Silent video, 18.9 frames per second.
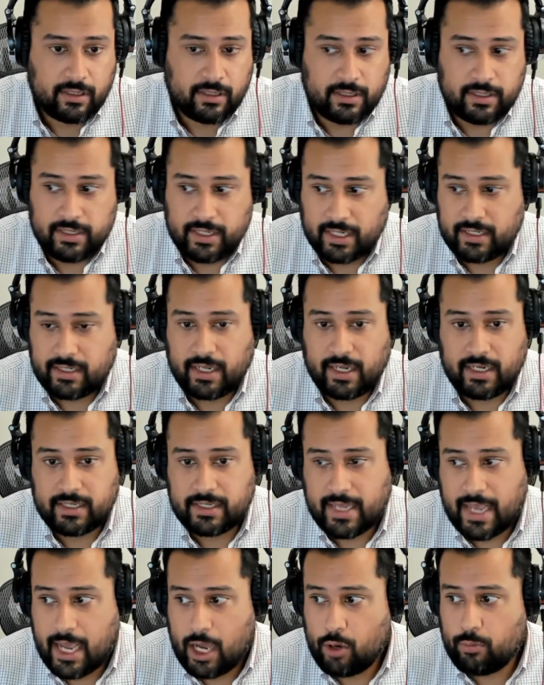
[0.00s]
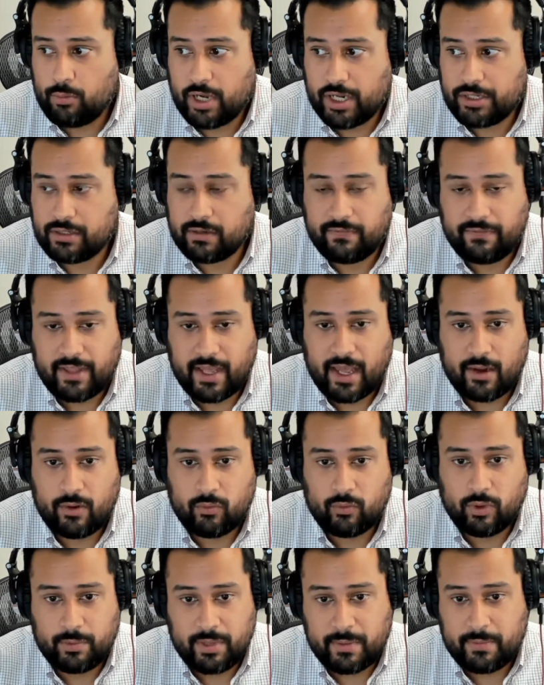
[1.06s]
dictates how much of
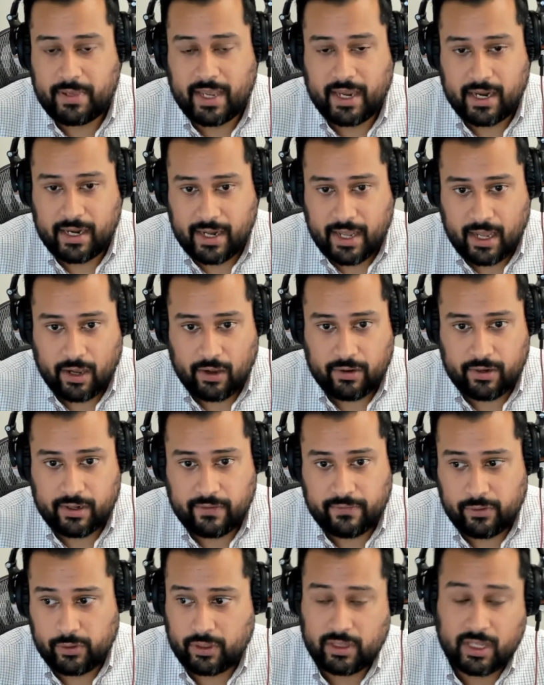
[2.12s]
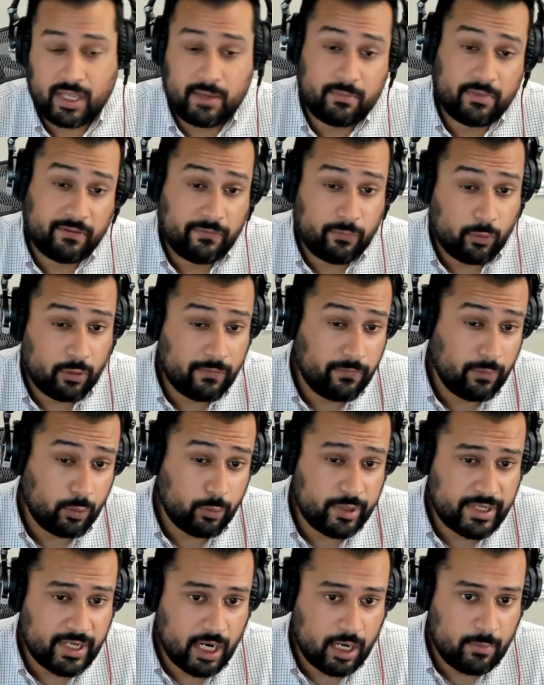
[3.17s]
that will be paid out. If you claim before full
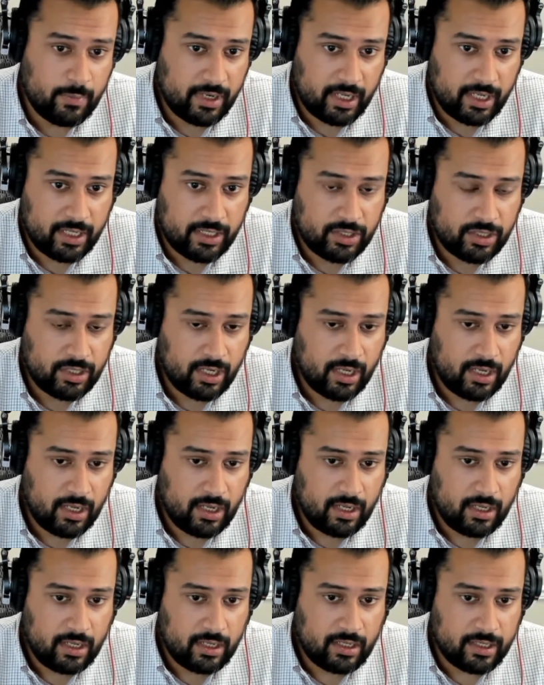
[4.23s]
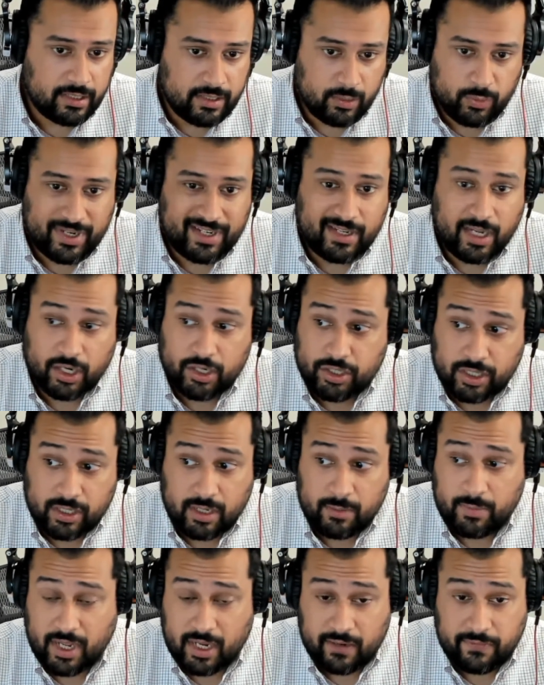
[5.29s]
retirement age, it's a reduction
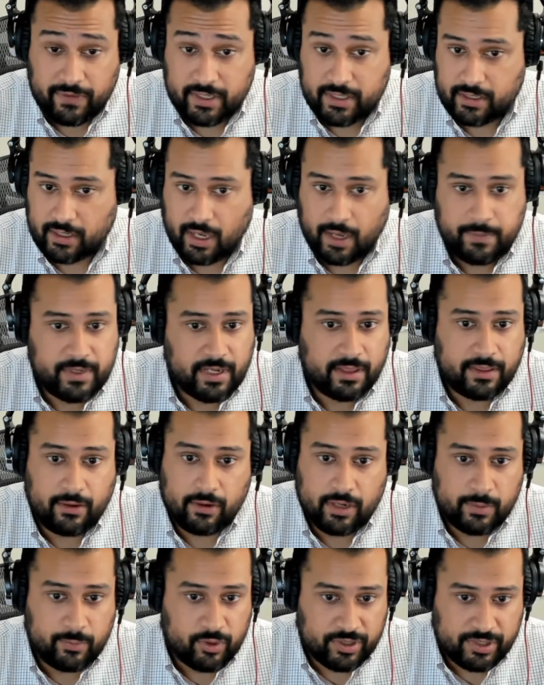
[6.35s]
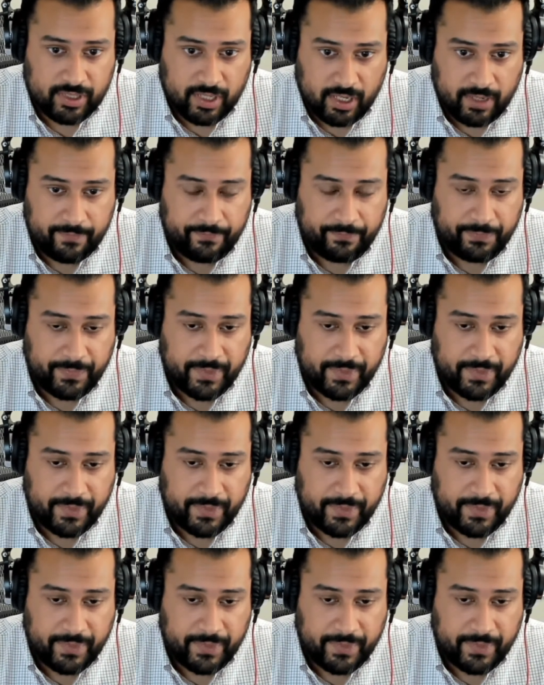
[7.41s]
in benefits up to 30%.